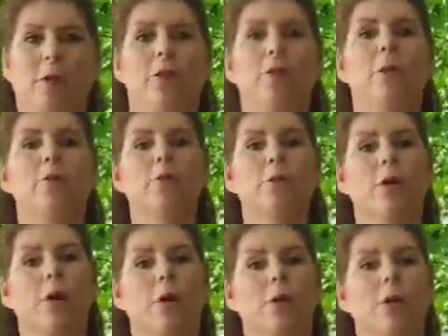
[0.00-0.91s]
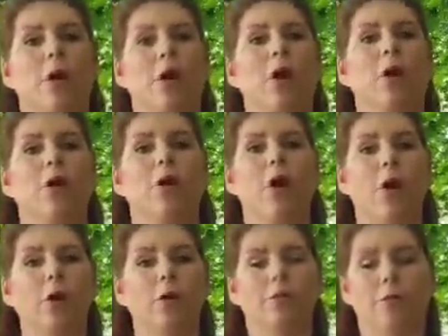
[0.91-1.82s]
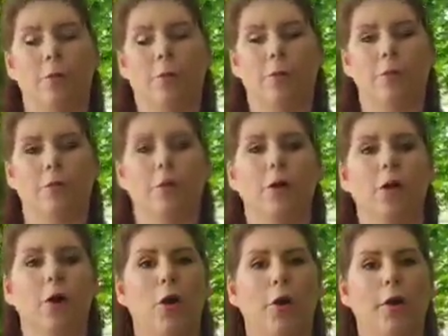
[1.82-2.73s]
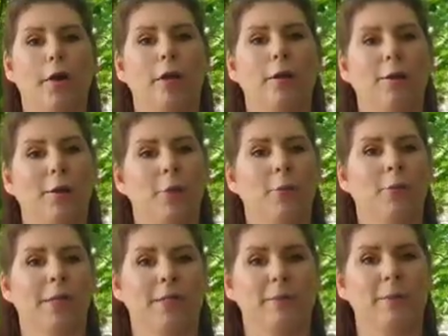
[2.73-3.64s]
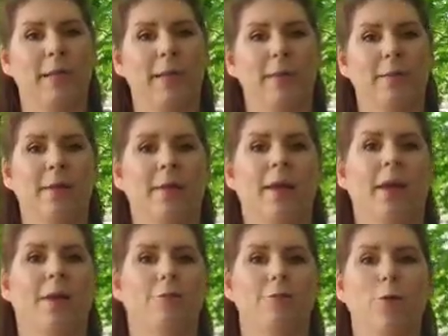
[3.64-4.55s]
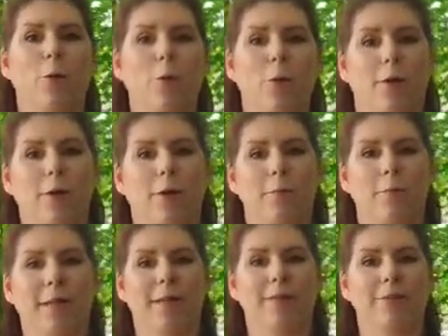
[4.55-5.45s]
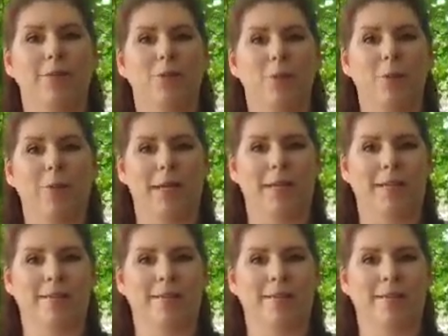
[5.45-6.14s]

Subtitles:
Those are called carnivores. Carna means meat, and vor means to eat.